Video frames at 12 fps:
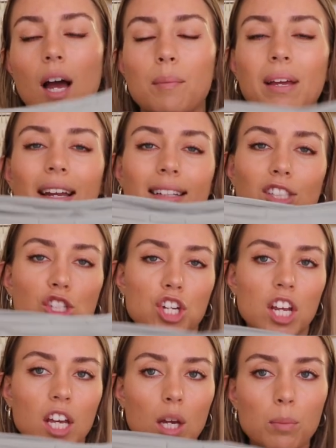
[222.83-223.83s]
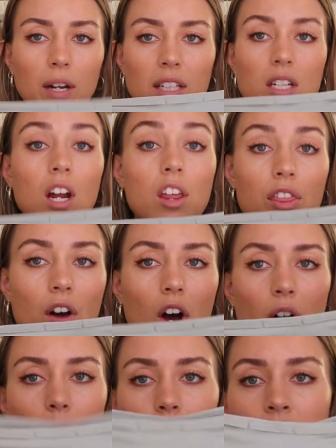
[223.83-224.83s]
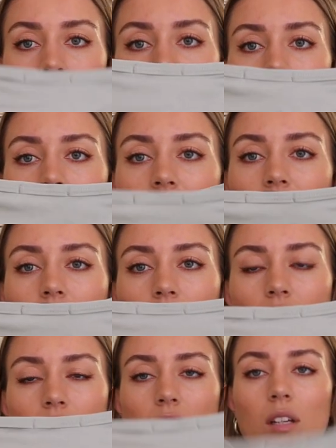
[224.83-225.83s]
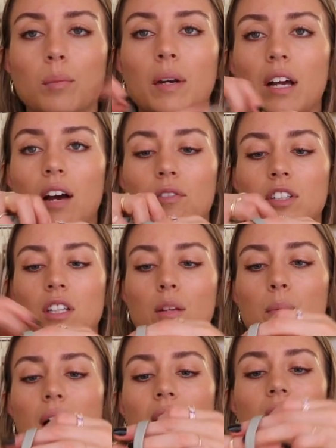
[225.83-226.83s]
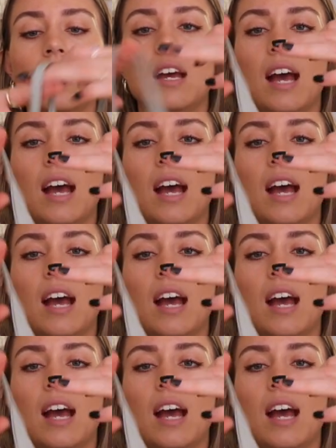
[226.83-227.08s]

I mean, it's cheeky, but it's not a thong, right? So there's a little bit of coverage on the butt.